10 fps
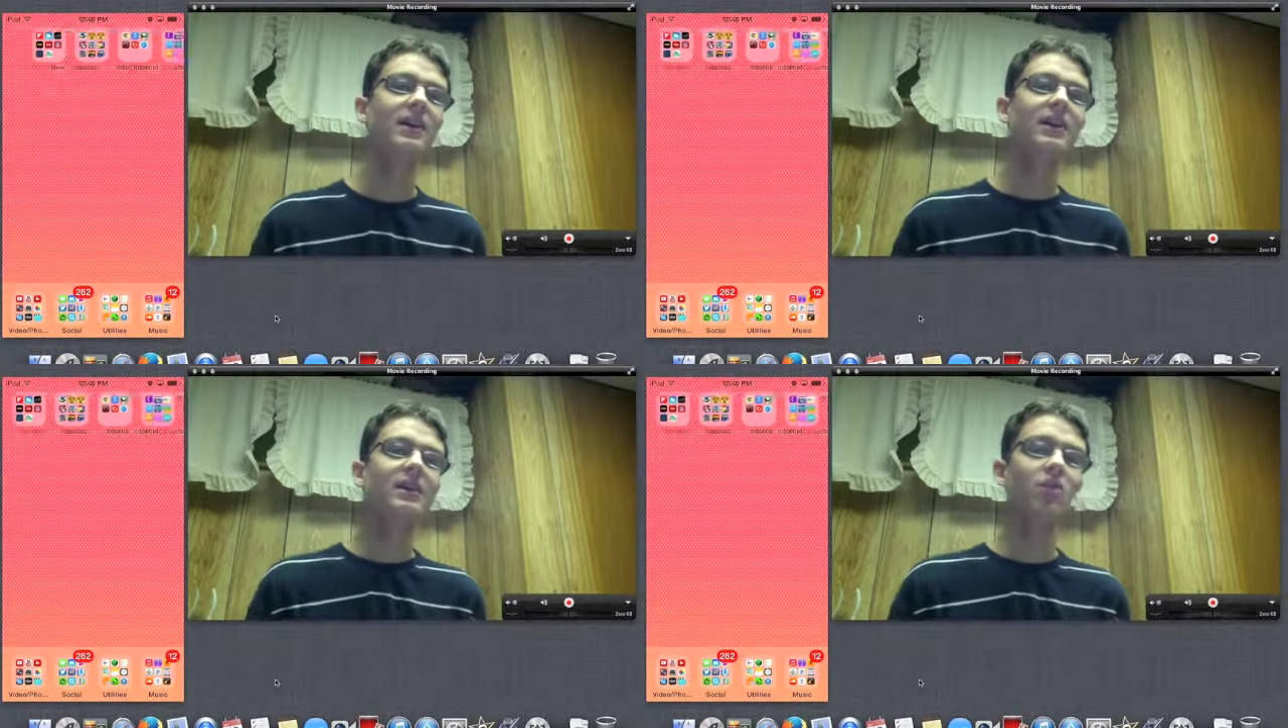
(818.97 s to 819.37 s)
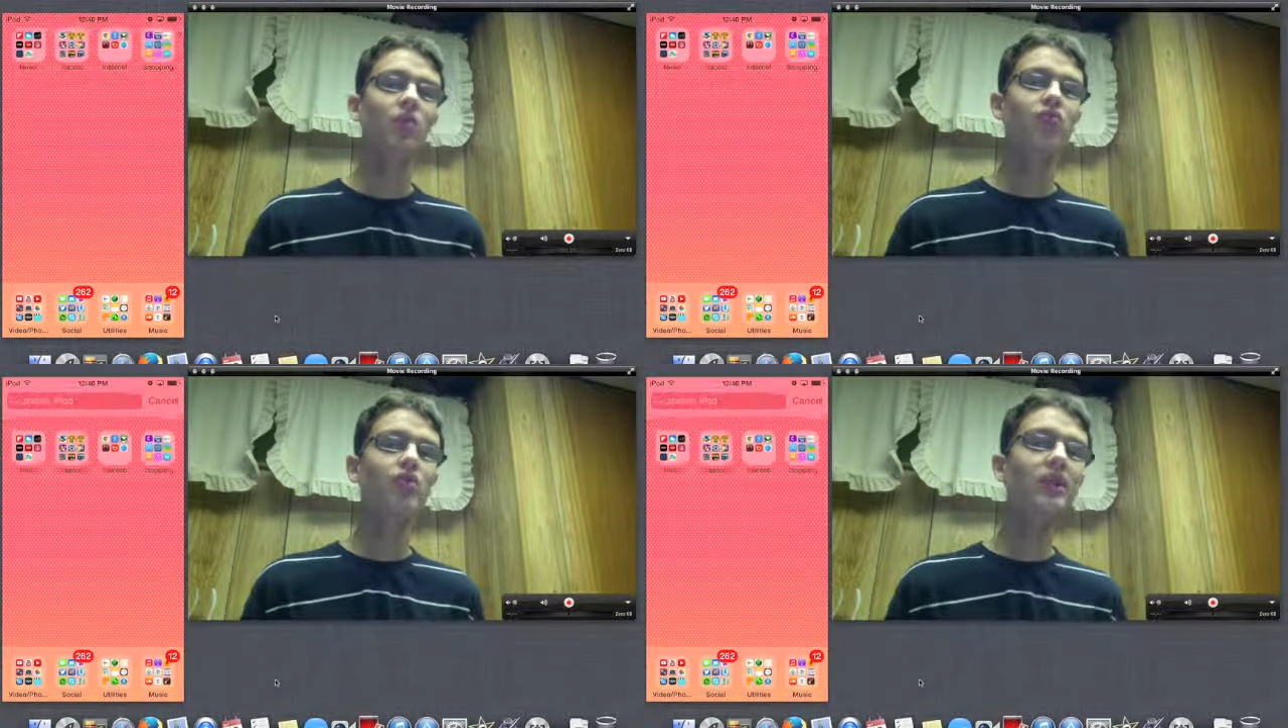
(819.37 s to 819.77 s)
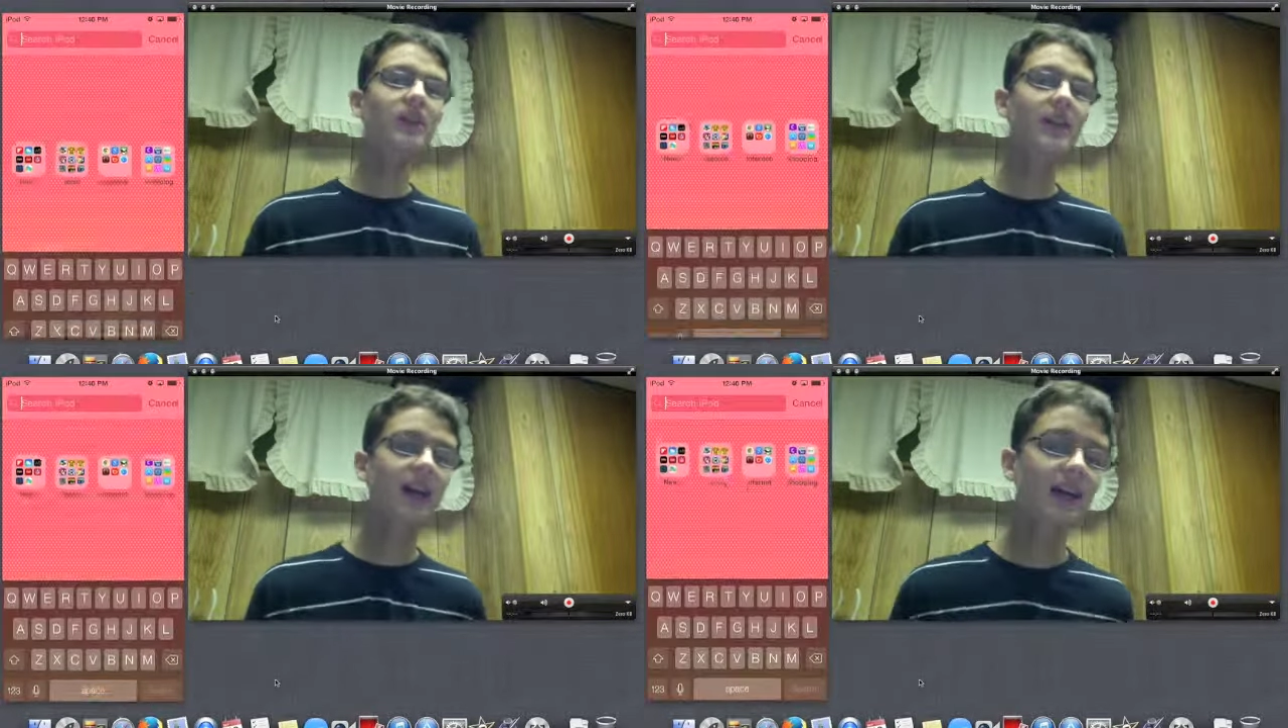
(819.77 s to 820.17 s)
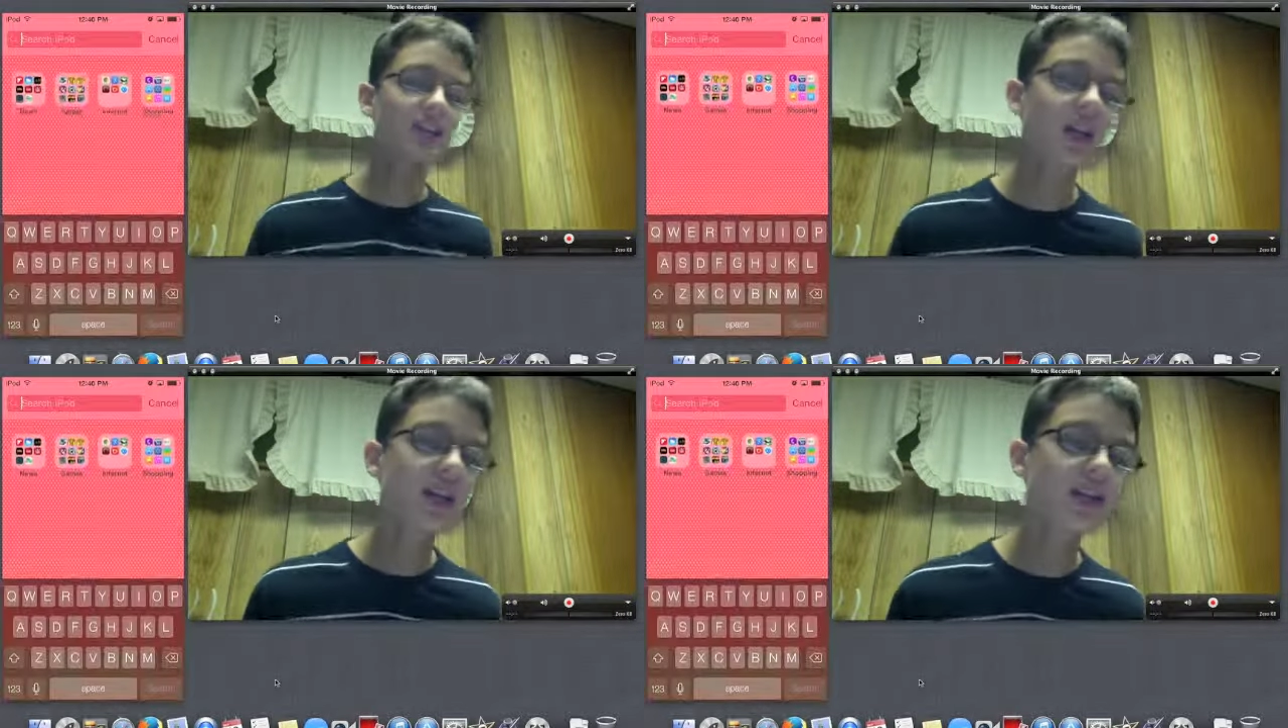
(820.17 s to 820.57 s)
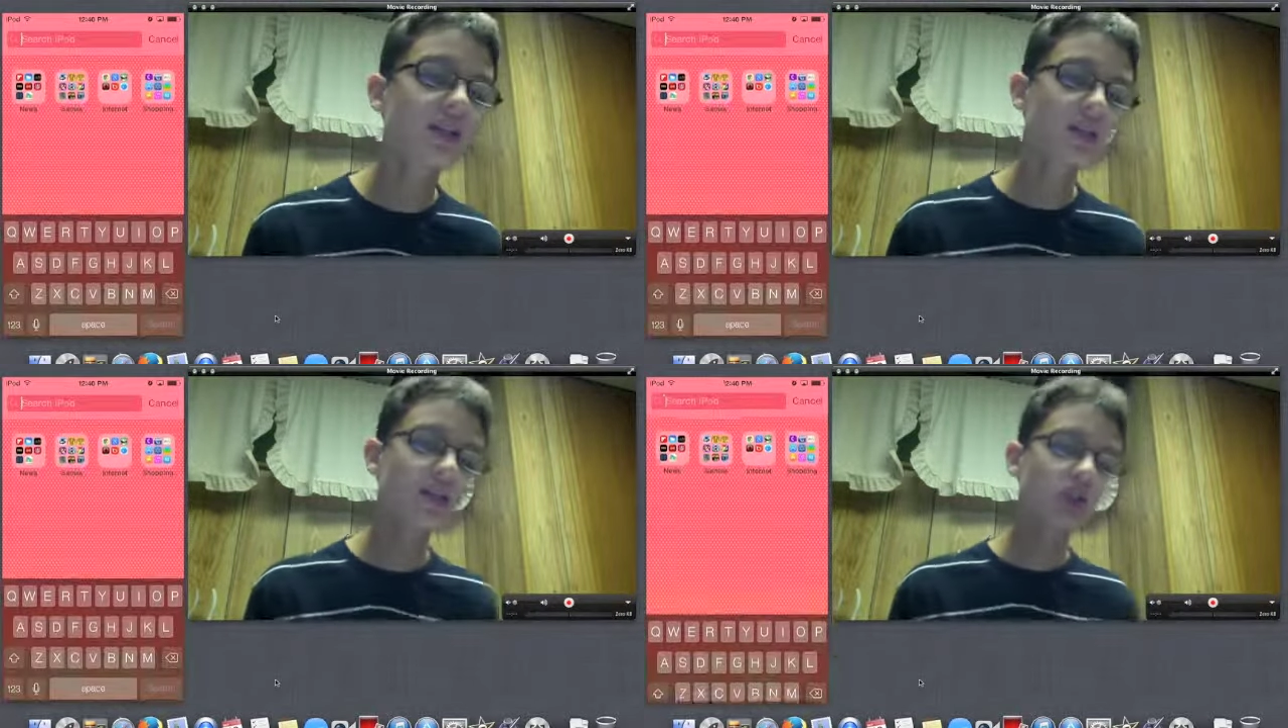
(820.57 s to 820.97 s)
So it really kind of changes
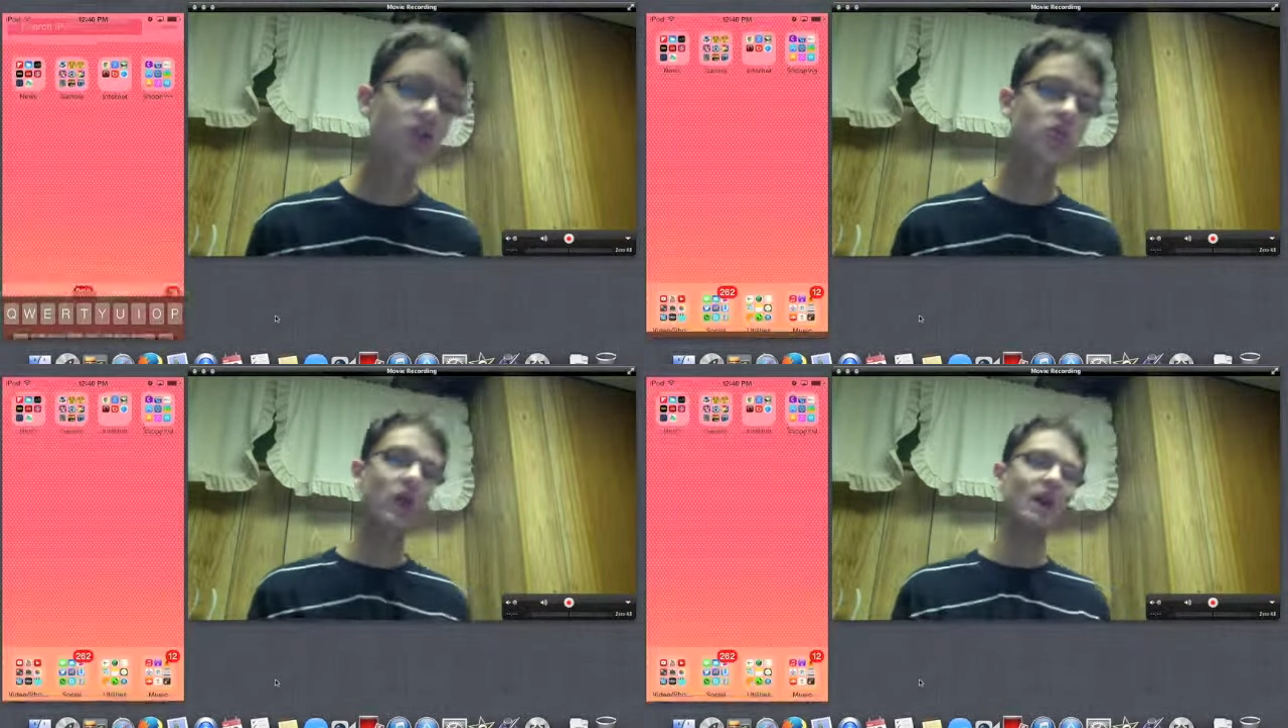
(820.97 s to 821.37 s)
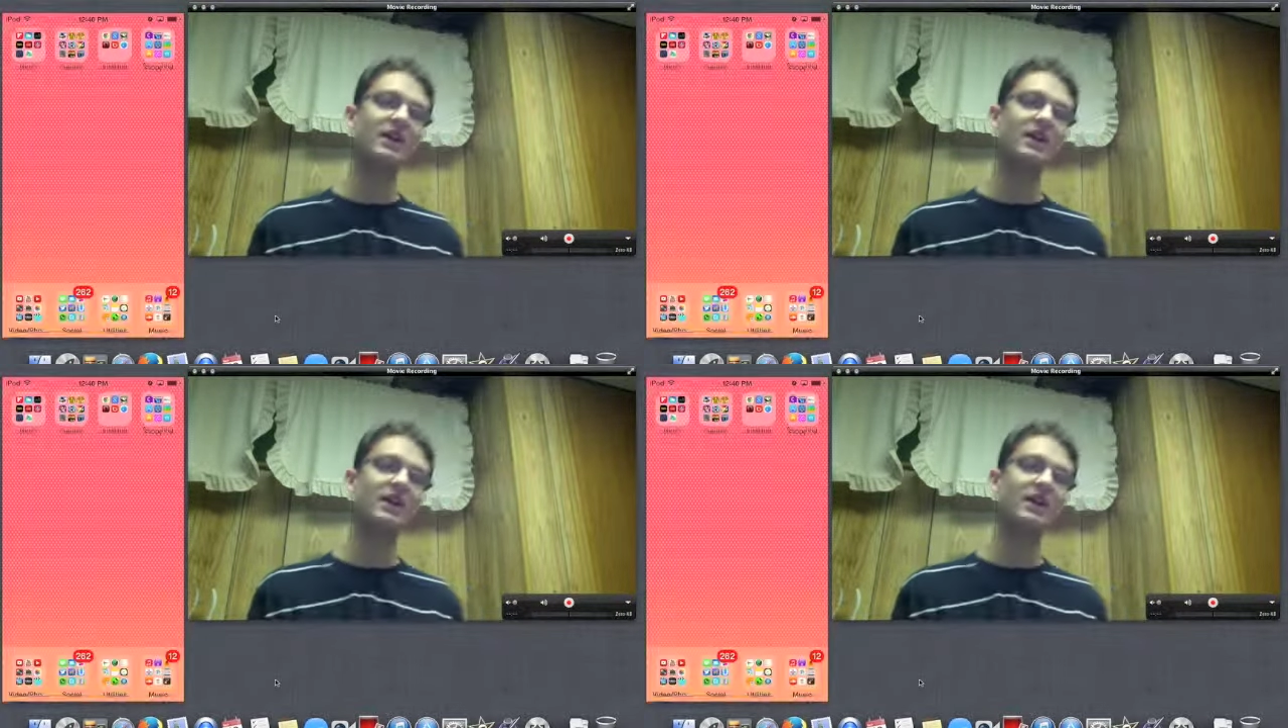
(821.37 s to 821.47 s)
the UI